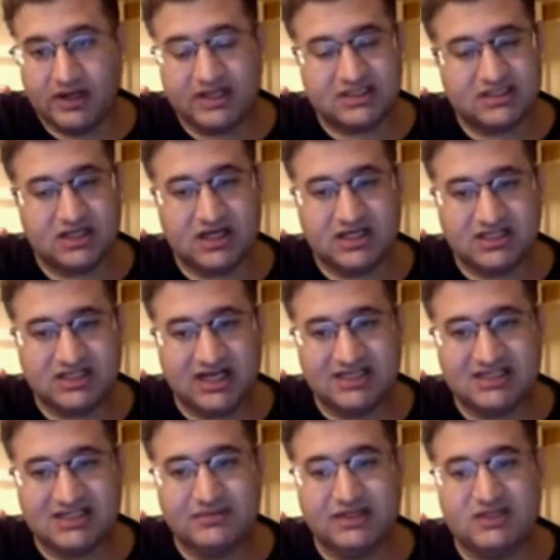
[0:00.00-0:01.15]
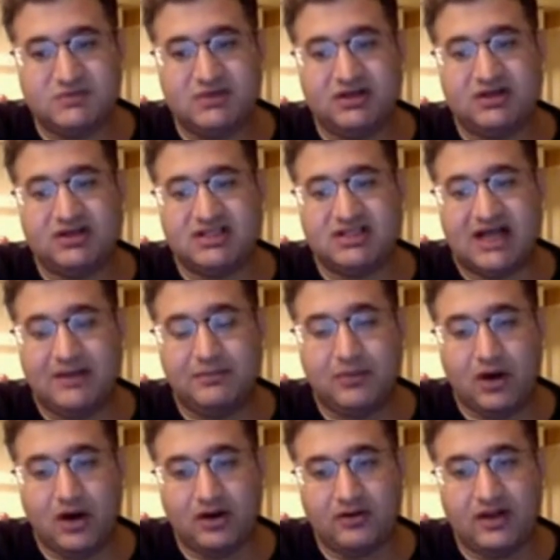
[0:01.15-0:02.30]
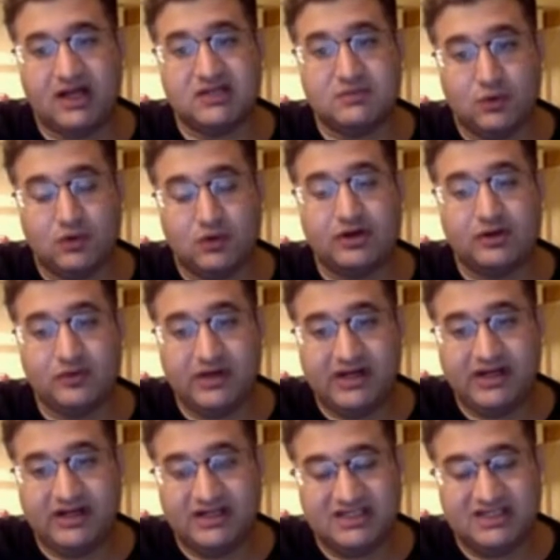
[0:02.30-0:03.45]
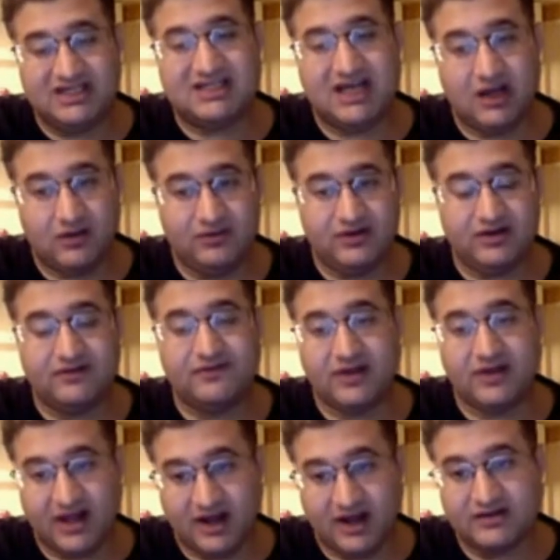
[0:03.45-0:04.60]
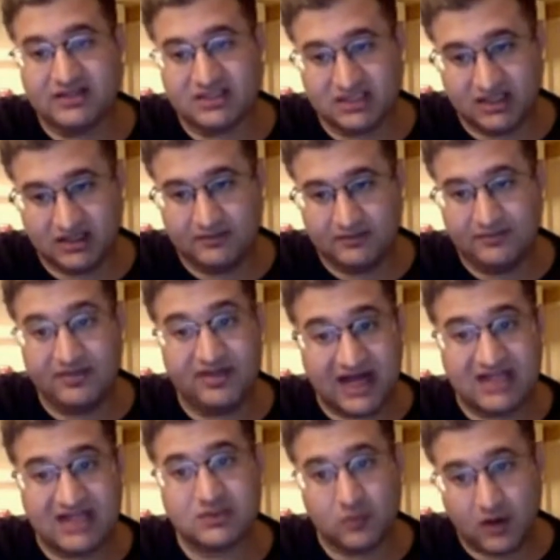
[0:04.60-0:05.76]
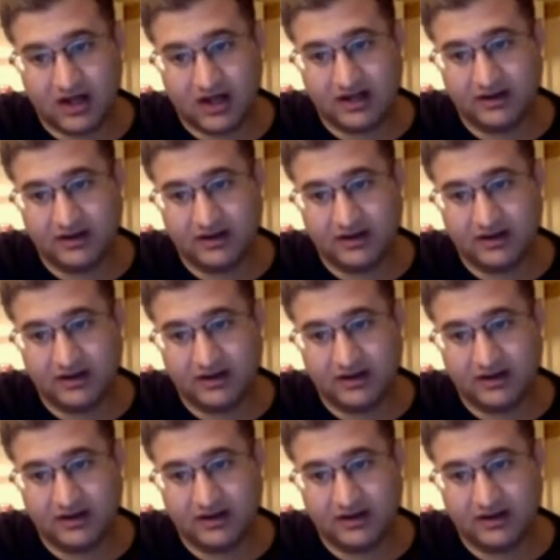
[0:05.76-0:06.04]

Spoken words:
It's not sexism, it's because that bottle has more ingredients and it's healthier for the hair and skin. That's why.